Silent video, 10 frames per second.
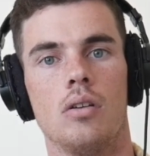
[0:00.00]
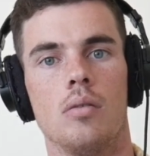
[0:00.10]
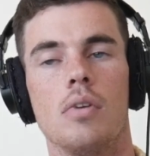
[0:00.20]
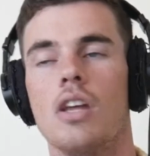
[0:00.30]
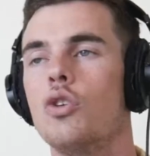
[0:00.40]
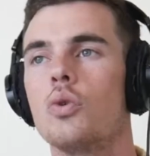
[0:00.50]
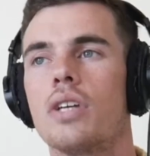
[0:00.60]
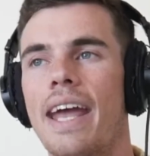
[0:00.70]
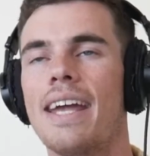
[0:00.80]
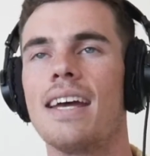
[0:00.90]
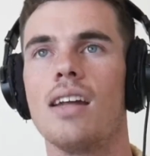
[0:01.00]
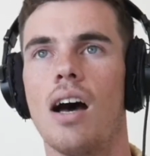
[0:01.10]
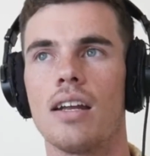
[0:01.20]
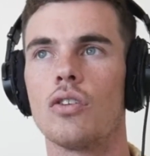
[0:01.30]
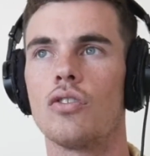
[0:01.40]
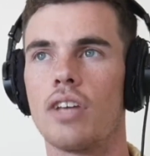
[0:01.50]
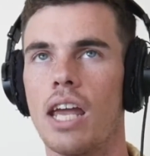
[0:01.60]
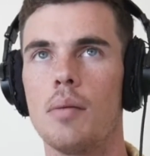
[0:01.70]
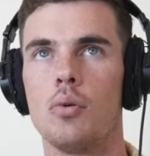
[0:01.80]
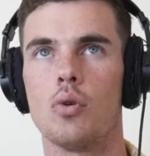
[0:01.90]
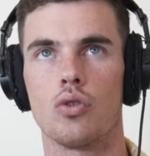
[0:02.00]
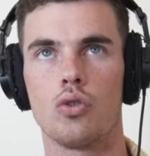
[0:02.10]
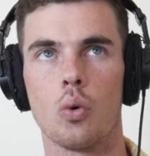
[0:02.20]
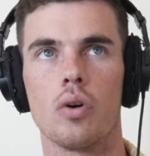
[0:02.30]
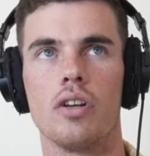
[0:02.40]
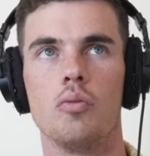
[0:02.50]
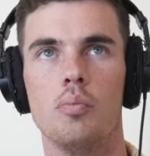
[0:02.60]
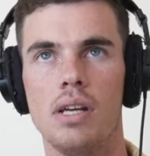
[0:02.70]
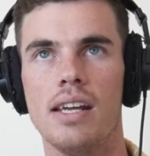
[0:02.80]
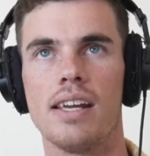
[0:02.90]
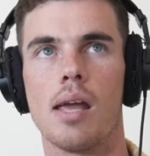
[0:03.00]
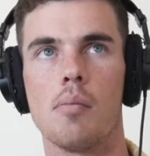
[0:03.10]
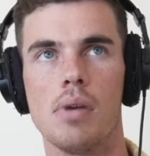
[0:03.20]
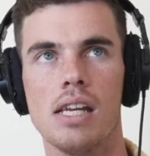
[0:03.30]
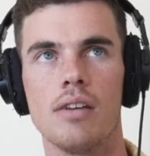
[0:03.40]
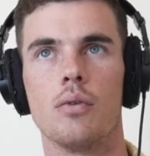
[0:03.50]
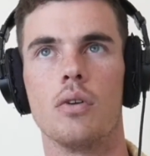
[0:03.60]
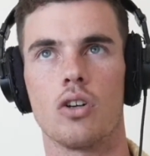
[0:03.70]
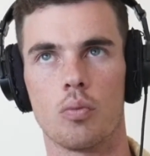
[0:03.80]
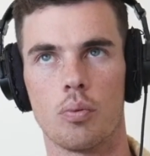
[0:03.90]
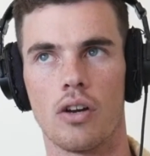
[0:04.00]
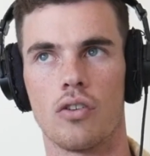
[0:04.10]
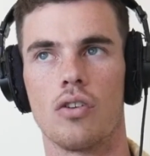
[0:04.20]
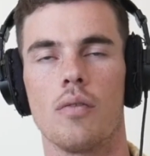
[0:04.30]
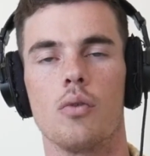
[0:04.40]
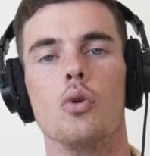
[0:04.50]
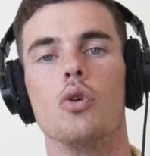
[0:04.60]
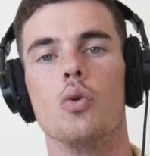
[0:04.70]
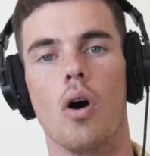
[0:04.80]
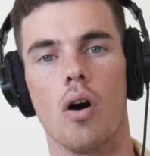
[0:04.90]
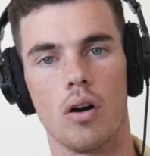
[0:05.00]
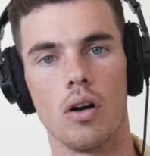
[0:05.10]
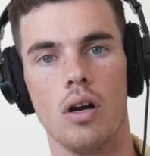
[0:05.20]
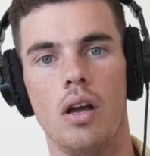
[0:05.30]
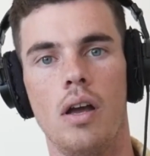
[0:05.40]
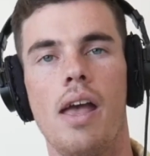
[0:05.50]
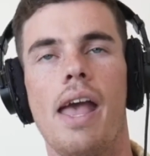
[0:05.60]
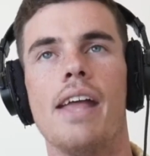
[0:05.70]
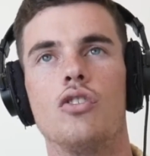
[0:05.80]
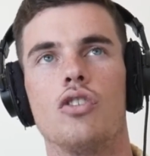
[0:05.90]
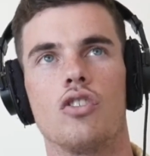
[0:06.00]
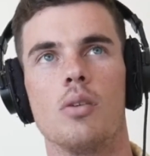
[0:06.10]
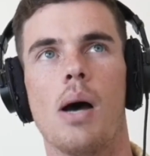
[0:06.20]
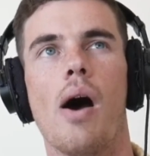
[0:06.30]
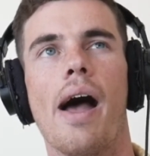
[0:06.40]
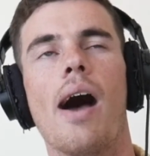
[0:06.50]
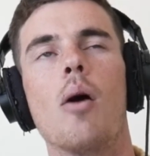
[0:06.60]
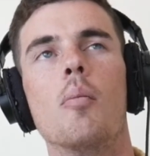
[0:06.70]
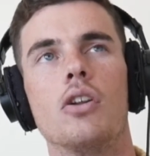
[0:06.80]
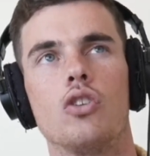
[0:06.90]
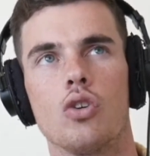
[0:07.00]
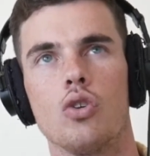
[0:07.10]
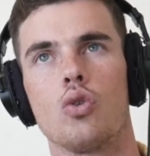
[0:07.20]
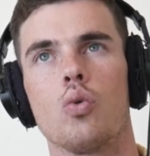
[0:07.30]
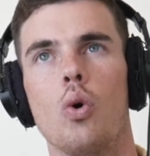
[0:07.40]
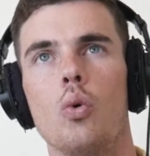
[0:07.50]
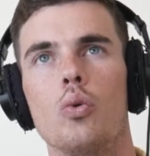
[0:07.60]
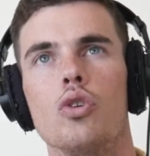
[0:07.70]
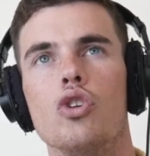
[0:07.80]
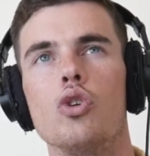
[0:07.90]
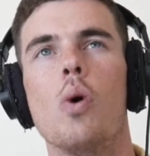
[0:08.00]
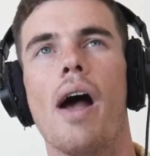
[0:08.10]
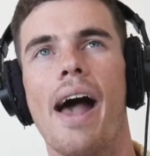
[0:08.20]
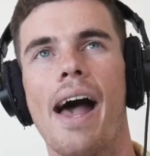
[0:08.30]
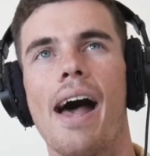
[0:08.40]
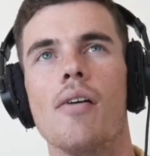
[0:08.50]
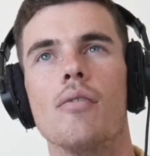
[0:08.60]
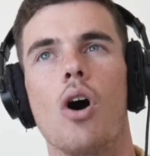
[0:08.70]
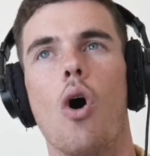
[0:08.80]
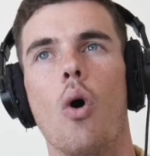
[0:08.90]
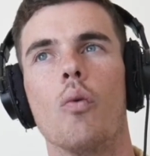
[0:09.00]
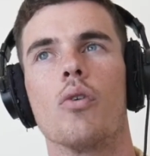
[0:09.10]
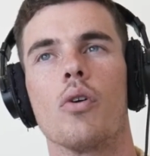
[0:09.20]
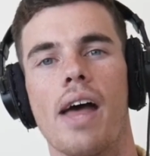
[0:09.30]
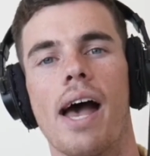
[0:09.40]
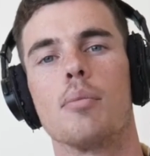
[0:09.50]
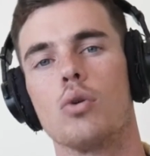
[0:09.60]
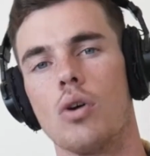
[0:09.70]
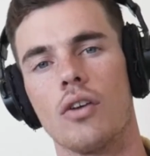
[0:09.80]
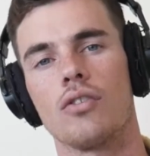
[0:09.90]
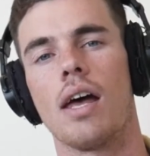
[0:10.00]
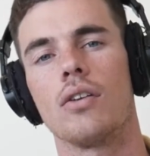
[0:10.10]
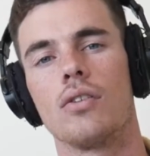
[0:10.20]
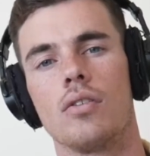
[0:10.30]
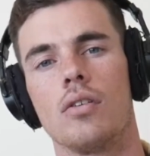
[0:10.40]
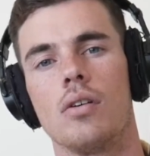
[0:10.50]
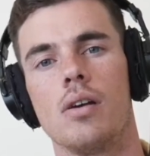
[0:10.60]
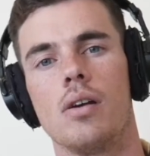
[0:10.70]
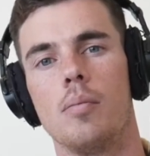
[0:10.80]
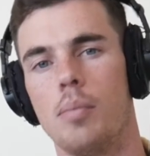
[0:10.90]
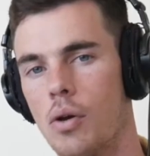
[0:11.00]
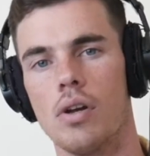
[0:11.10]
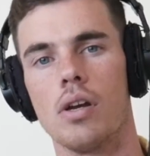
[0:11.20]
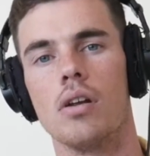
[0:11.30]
You cannot escape your stories being a meaningful expression of who you are. It's just about how much control do you have over that process, period.